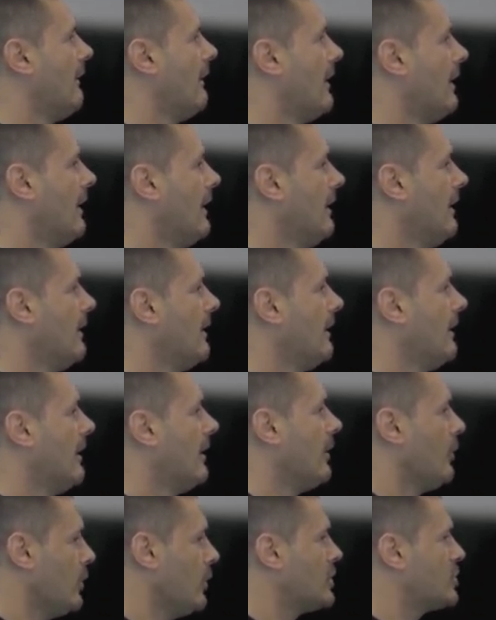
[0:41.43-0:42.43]
Huh?
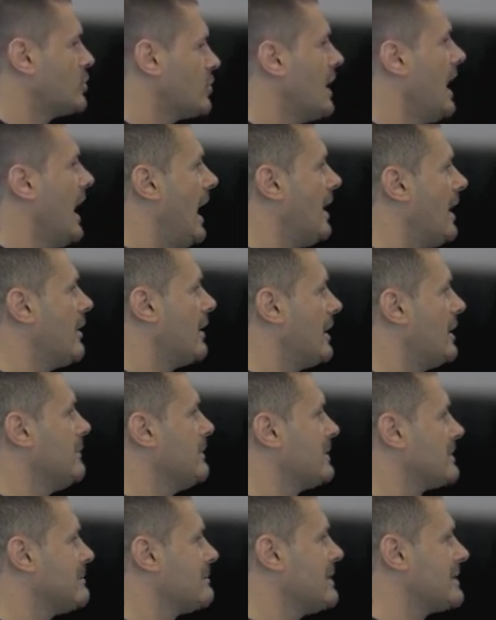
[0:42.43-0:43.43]
We should hire him,
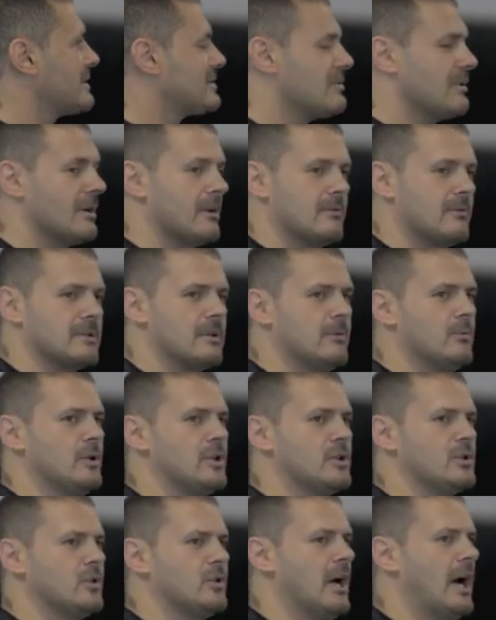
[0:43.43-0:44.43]
he's very strong. And I said, we
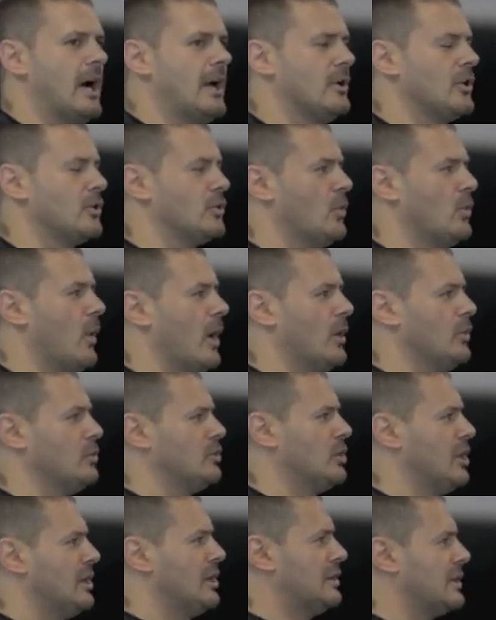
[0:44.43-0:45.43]
should hire the one
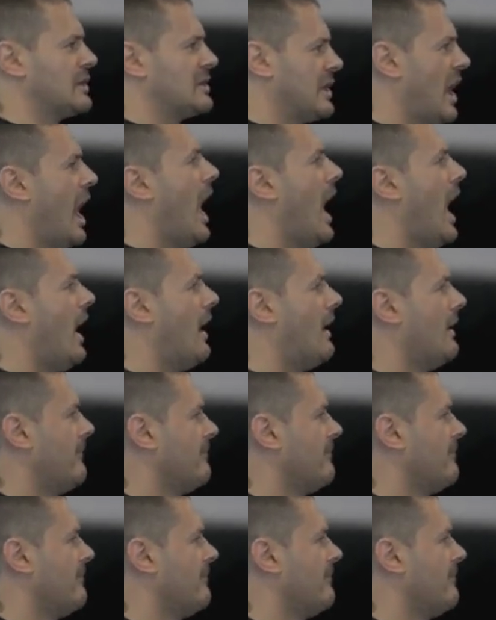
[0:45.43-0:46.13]
who did the scar.